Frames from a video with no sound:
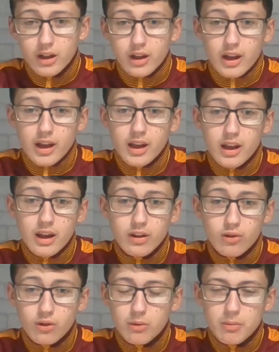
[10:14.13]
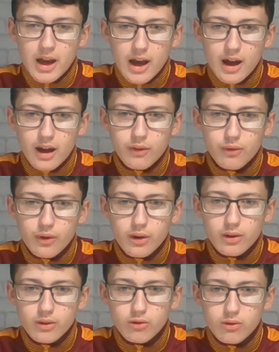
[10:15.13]
It's going to be hard for
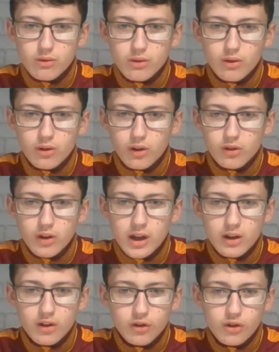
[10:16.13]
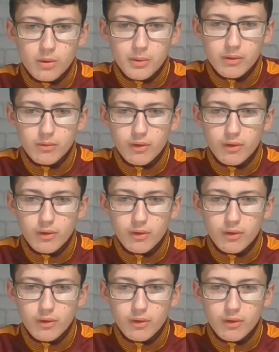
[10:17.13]
Odosina to come in with